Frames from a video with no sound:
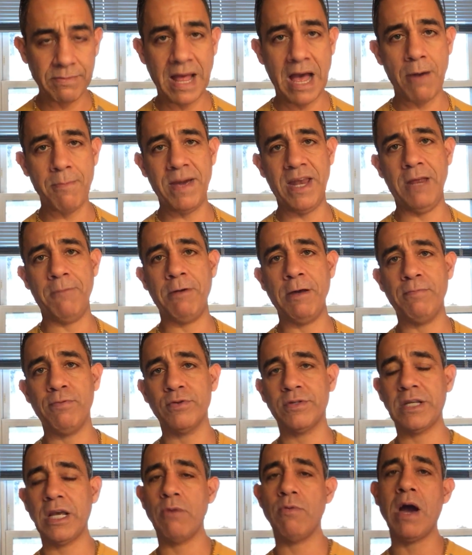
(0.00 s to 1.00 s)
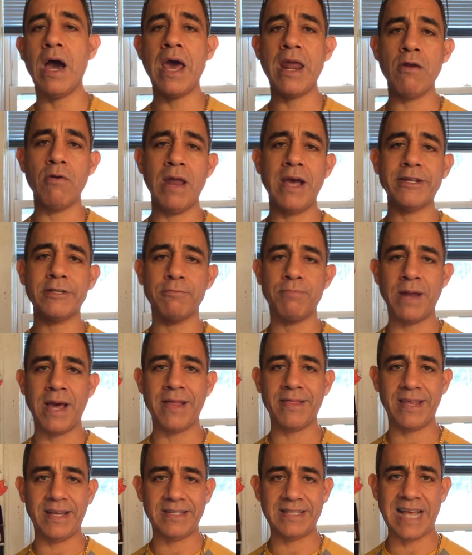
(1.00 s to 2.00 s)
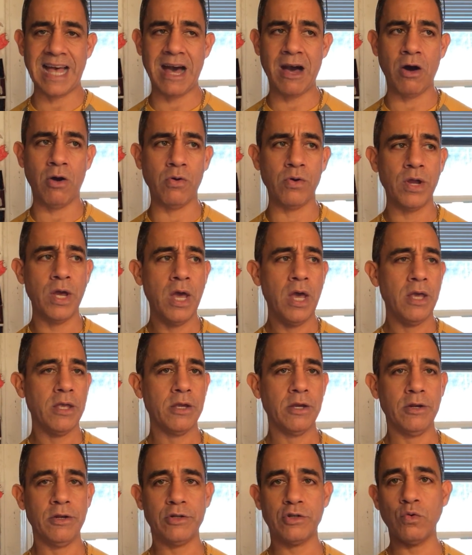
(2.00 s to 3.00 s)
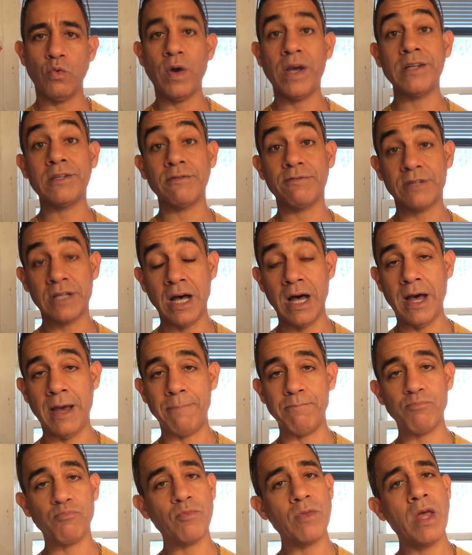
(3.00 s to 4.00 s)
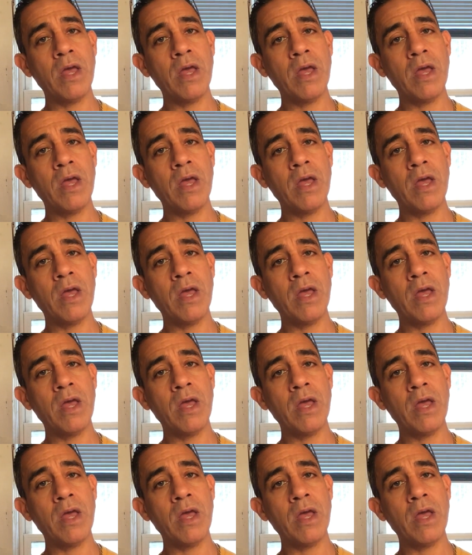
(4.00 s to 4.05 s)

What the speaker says: Now many people say, well, I don't like to plan things out, it's a waste of time.